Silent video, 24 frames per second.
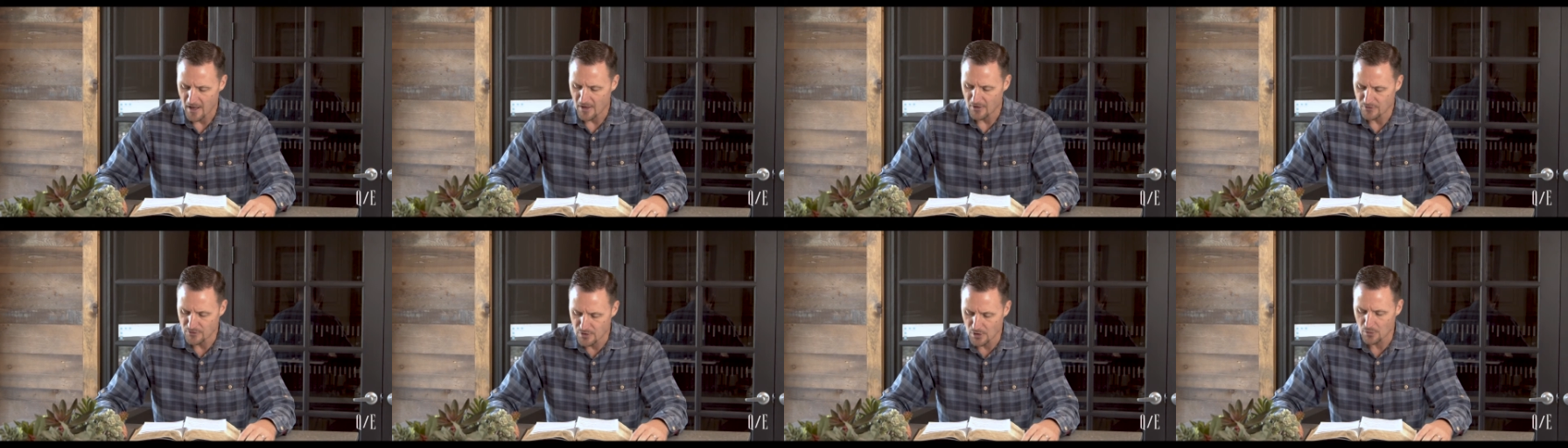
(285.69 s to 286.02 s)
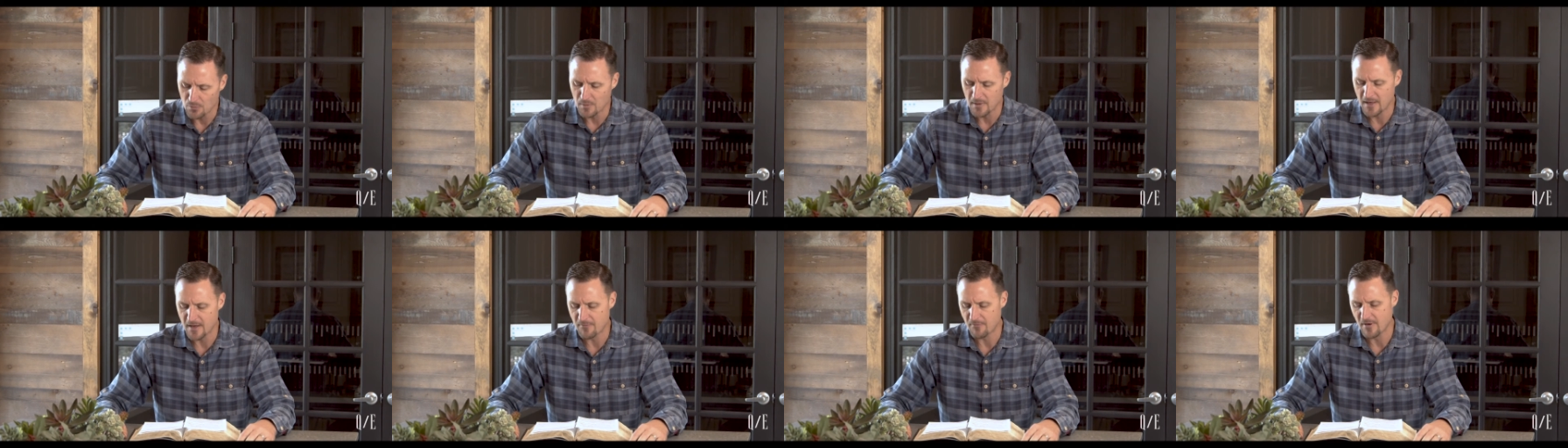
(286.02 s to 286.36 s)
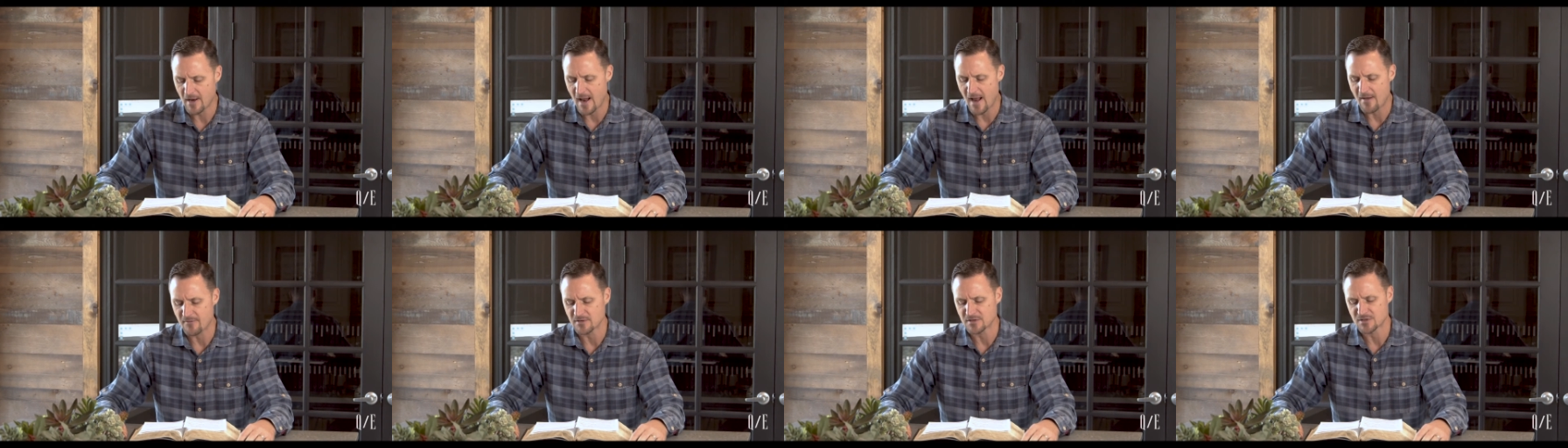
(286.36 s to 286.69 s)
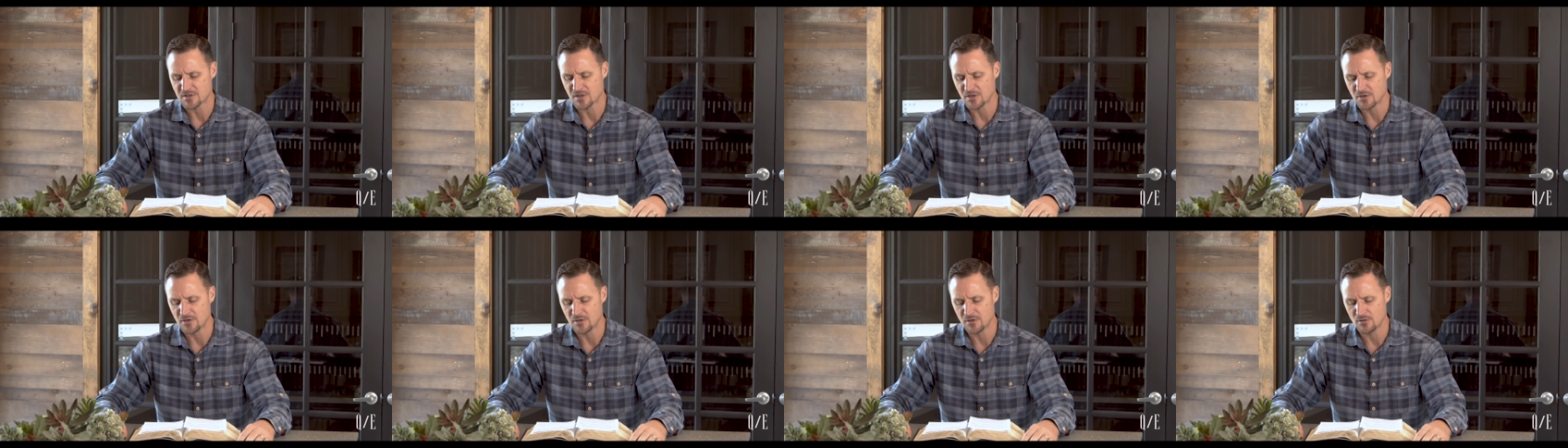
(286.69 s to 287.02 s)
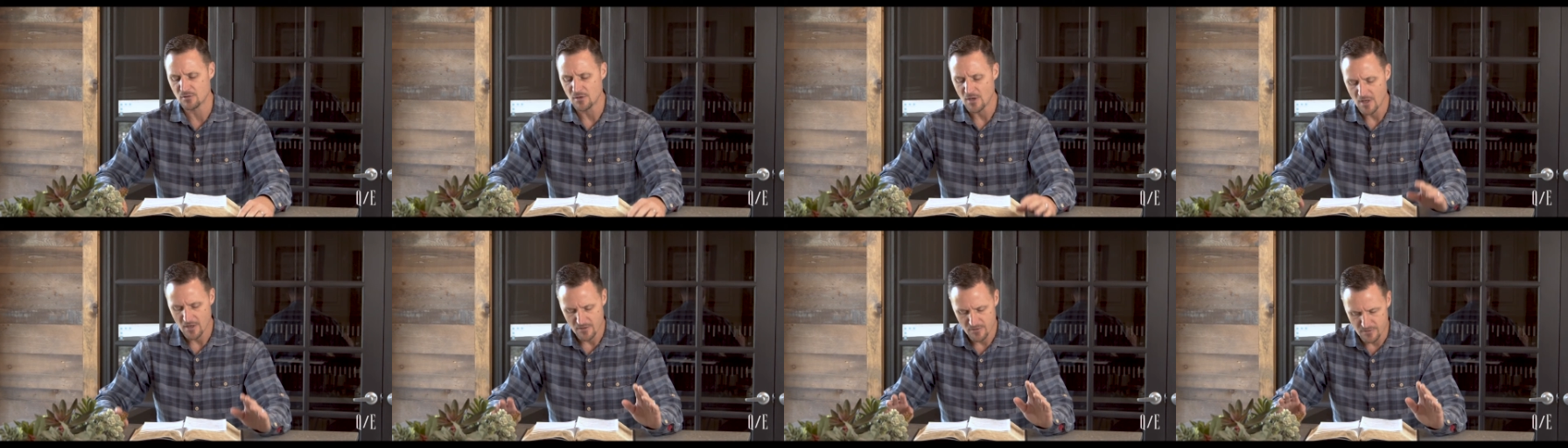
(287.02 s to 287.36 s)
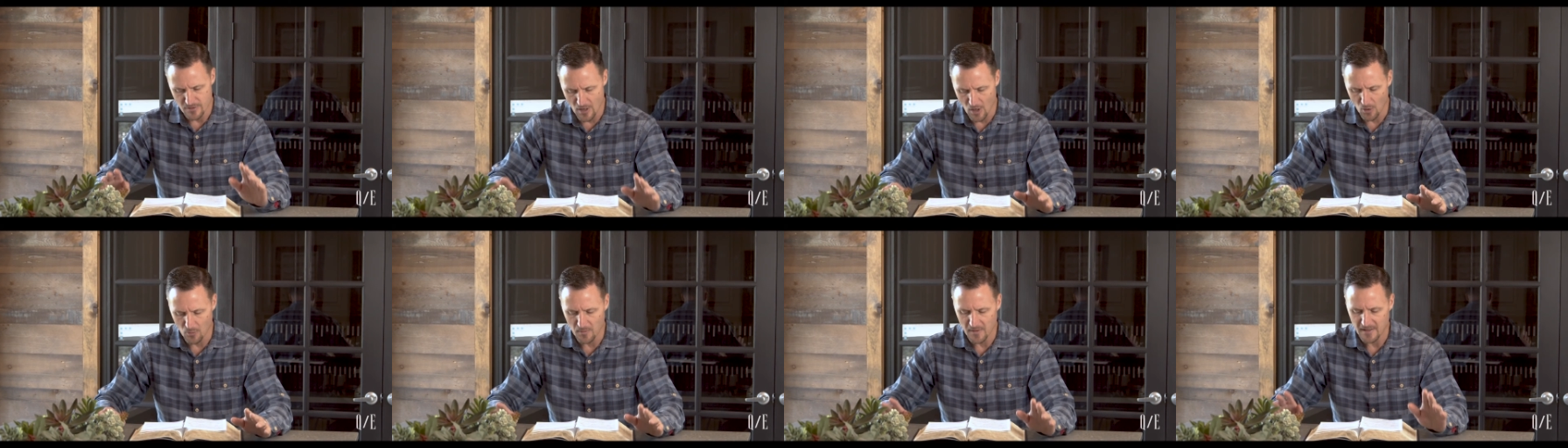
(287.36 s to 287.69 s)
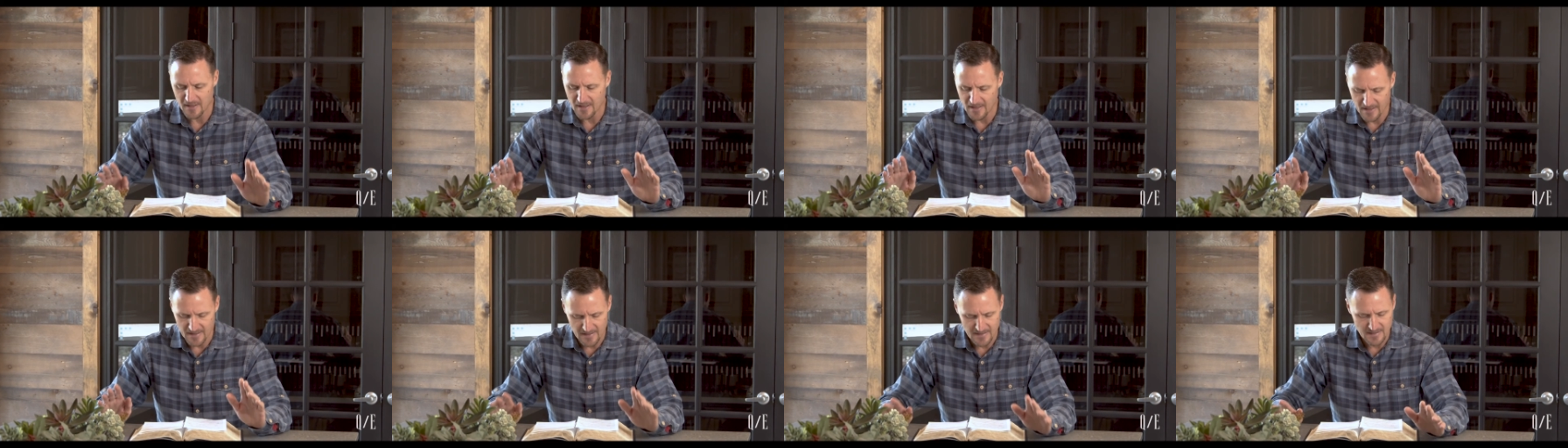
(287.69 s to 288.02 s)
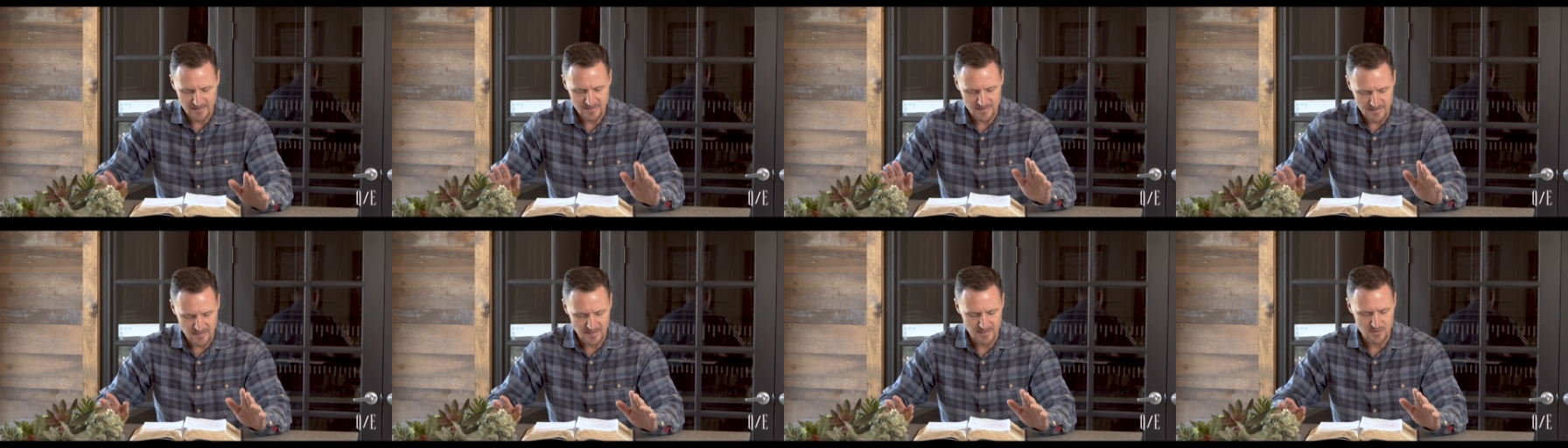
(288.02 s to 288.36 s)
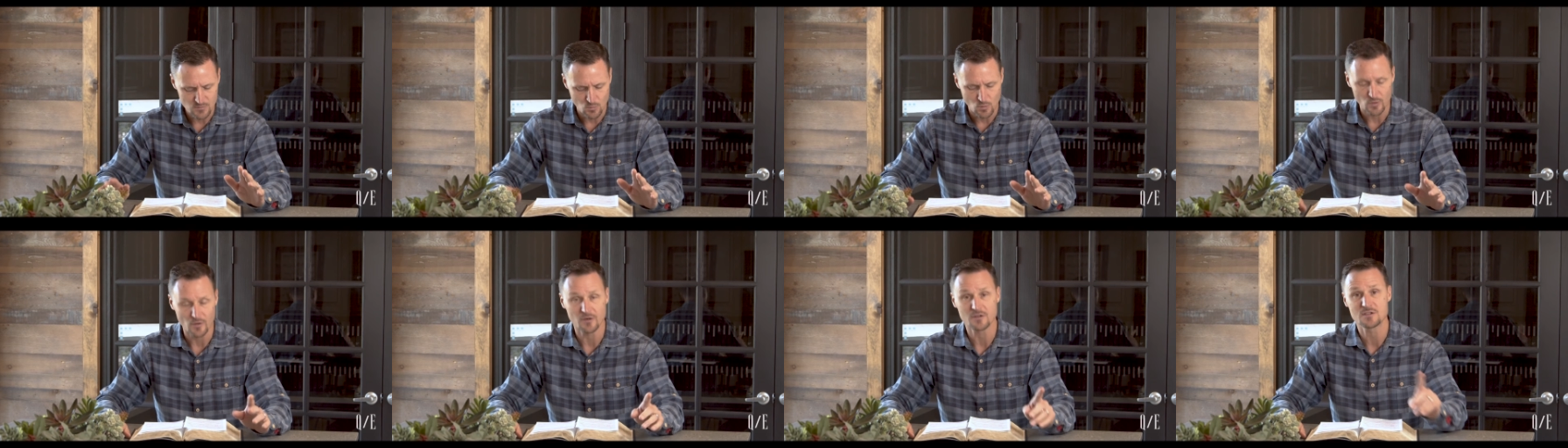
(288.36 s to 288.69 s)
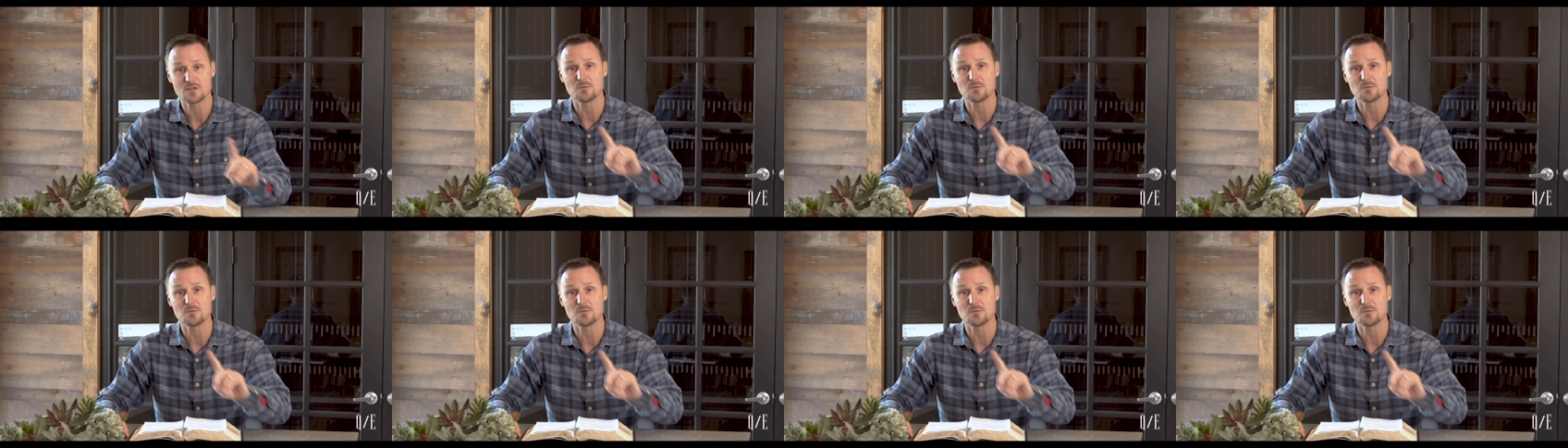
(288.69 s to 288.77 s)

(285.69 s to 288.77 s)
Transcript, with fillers: do what He would have us to do, knowing it is His work.